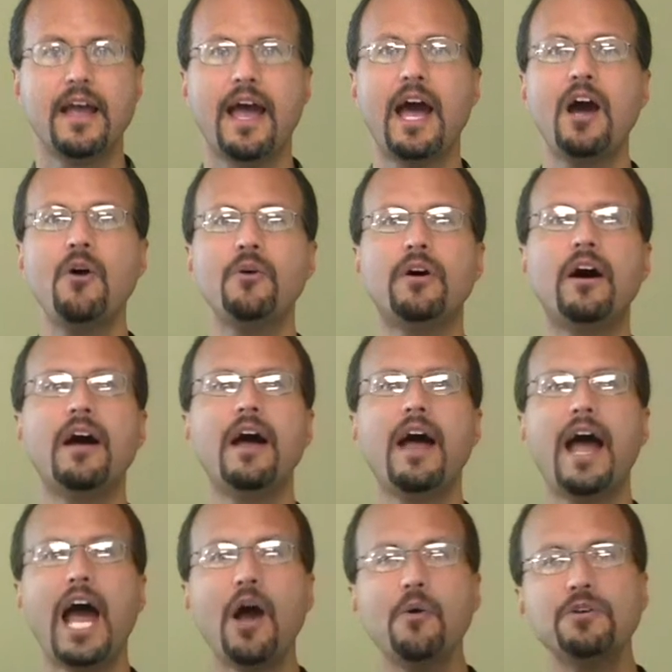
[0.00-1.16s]
How
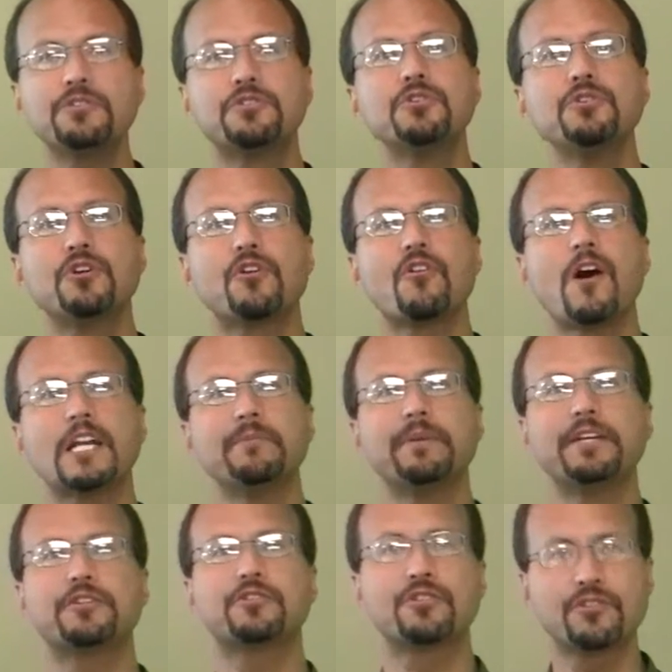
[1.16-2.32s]
is
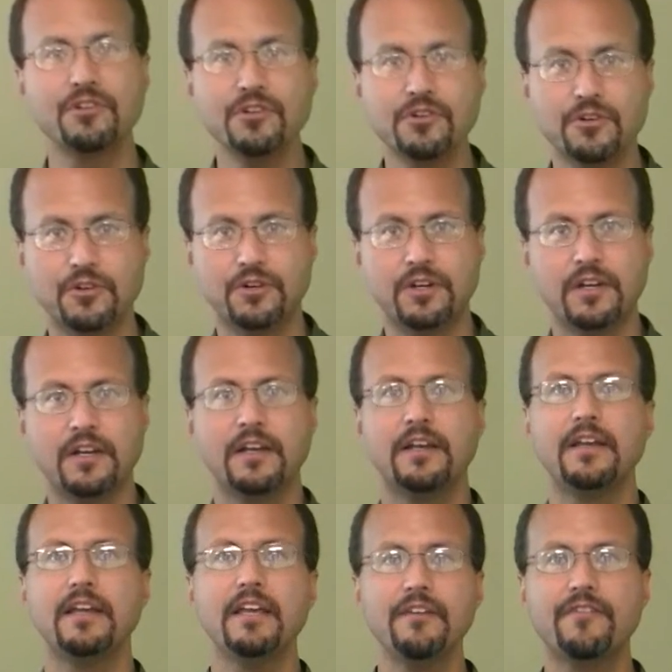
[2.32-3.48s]
Deuteronomy true
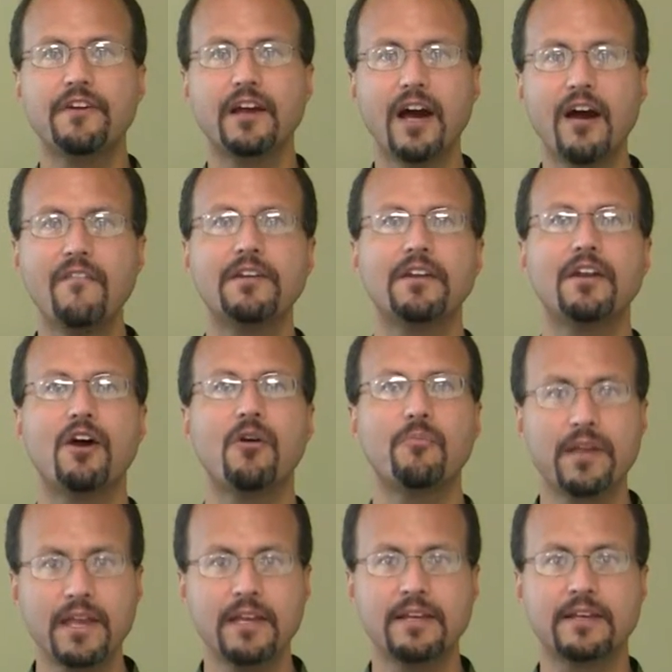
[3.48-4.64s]
if covenant
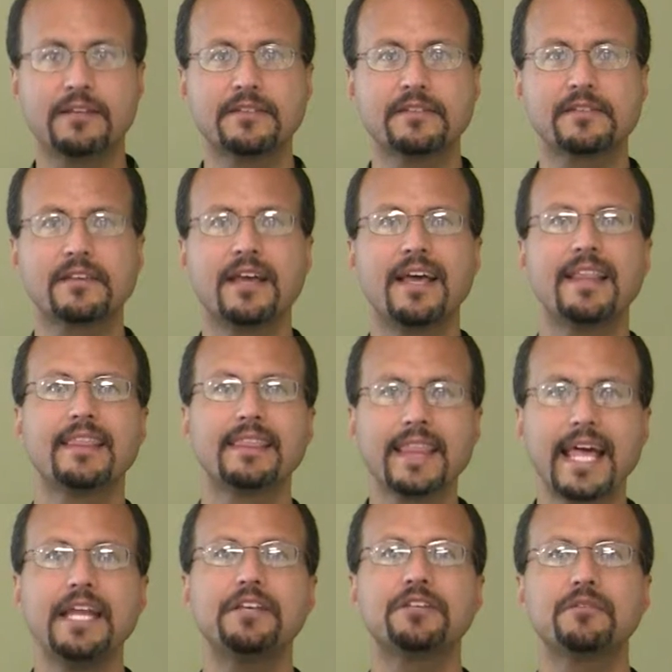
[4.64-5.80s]
obedience
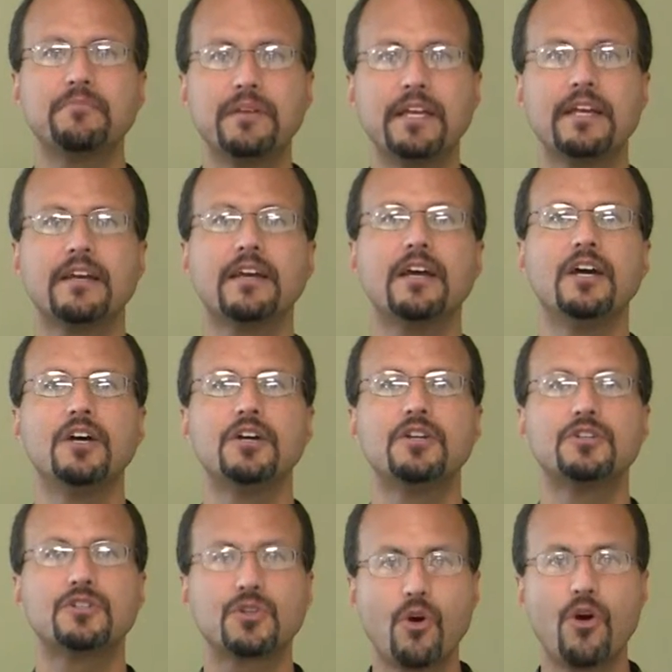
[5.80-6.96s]
led to being
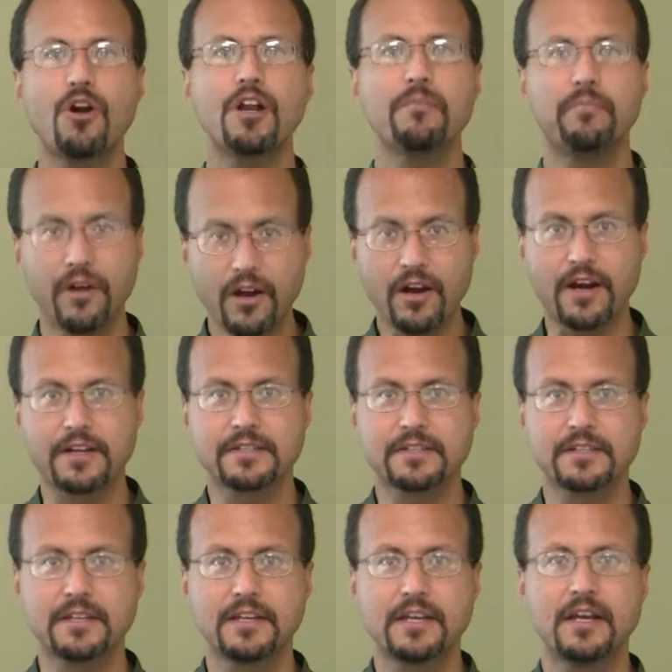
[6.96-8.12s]
torn
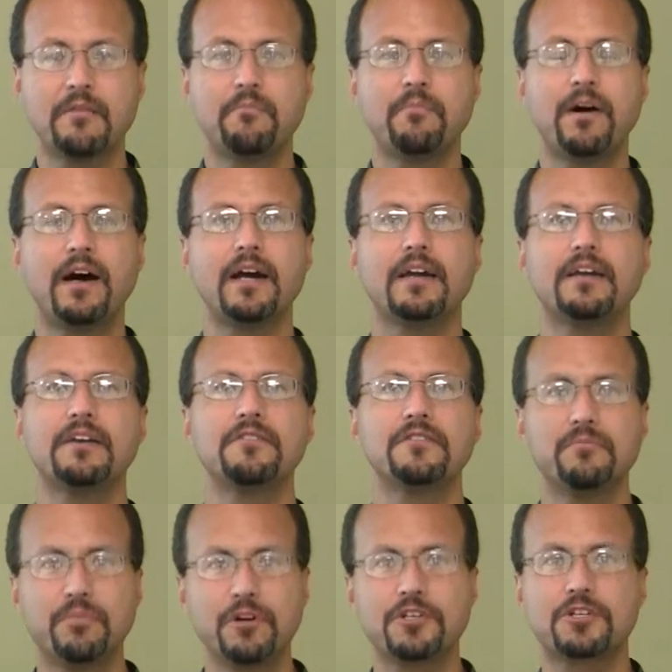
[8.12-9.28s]
apart by the
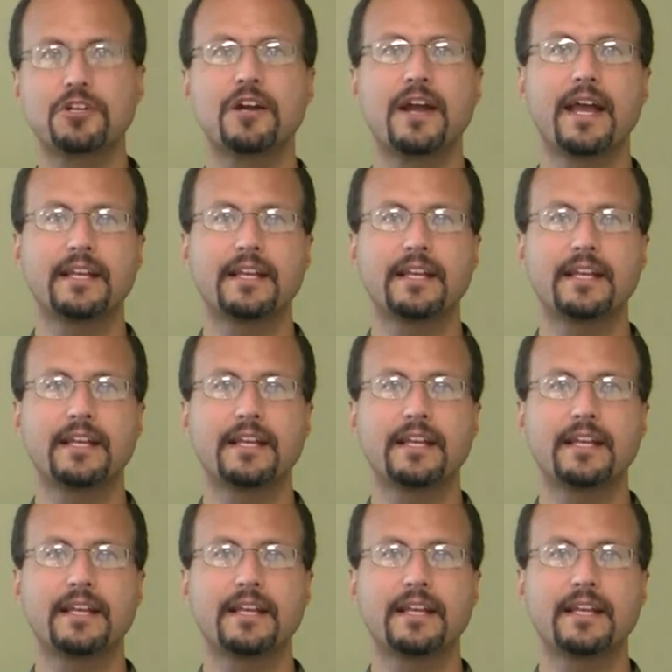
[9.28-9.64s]
butcher